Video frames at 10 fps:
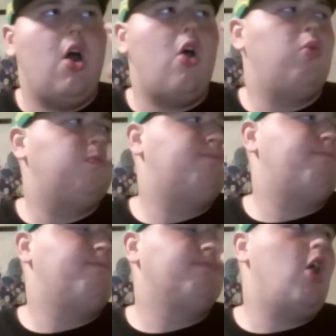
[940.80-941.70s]
oh,
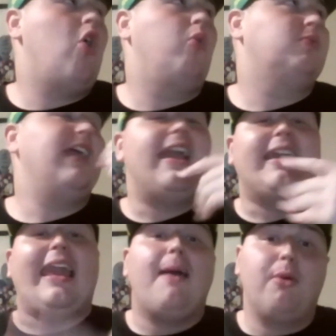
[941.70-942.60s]
oh
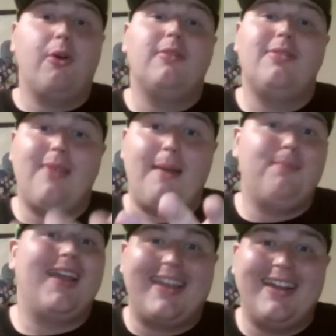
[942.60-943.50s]
Dan Campbell,
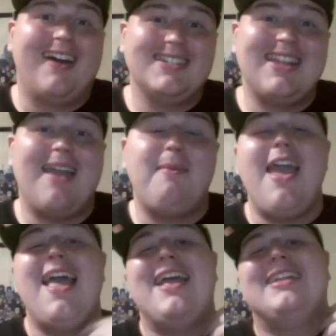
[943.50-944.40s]
I'm blanking on his name.
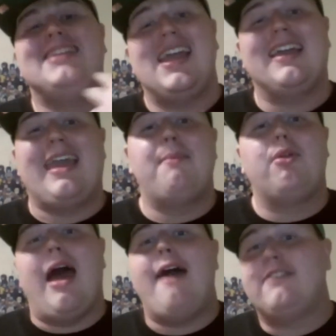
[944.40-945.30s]
Dan
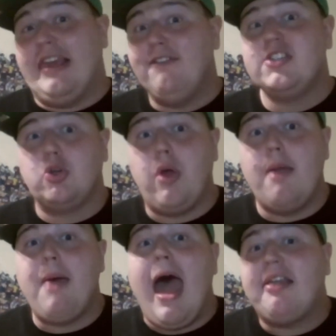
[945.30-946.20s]
Campbell have given to
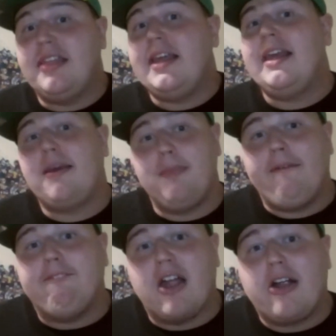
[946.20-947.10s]
him, I think he can
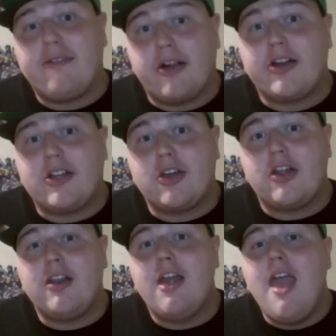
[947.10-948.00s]
be very, very
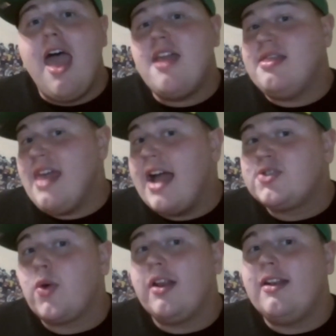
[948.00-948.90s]
good. And
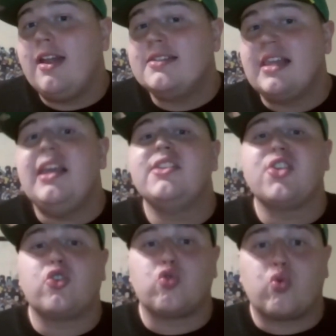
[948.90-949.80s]
that's what it is. He is
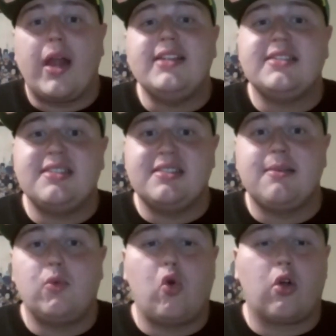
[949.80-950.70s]
a great
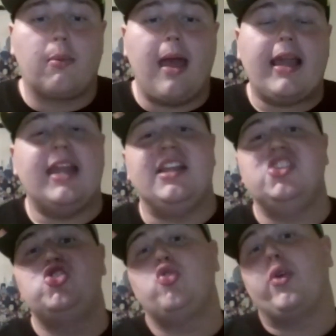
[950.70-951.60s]
system quarterback and
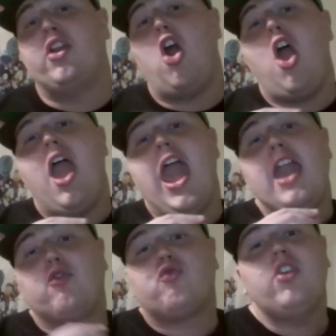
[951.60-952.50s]
he's doing
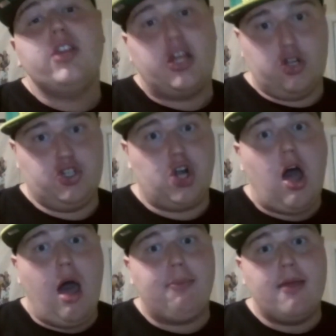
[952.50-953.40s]
a really good
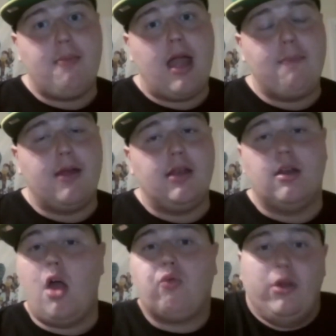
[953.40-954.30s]
job, in my
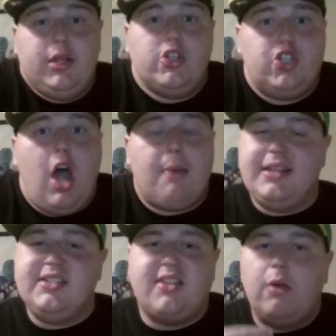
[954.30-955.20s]
opinion. A really good job.
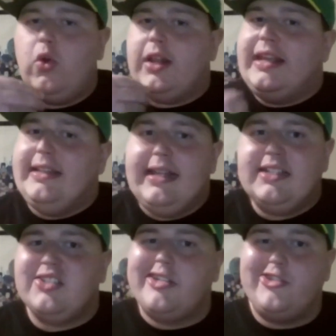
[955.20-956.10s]
He's done what he
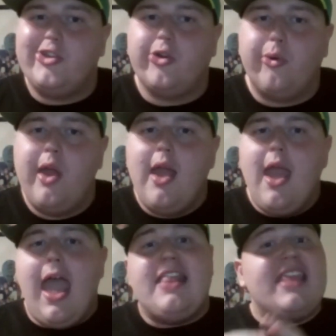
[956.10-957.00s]
needs to do.
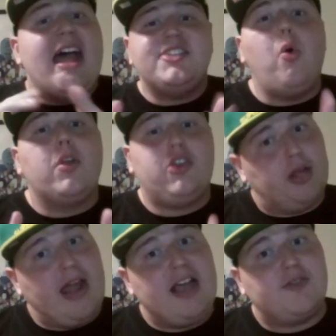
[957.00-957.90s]
And that's all what you
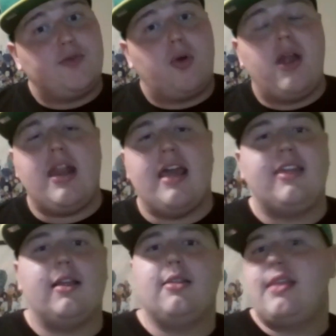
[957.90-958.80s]
can ask for. And I
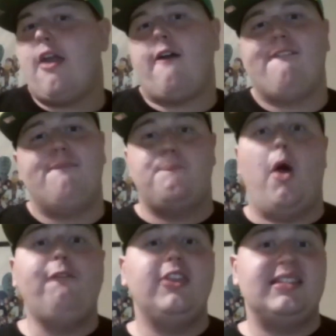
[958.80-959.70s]
think they are,
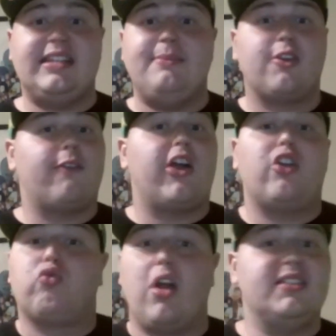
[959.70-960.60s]
both of these teams are
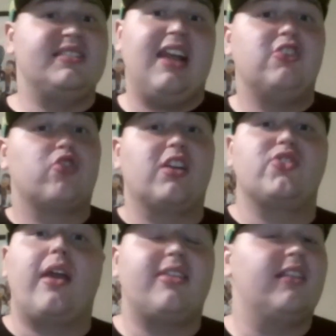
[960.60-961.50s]
very run centric.
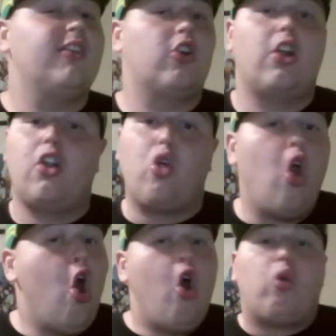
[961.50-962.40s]
So I think they're going to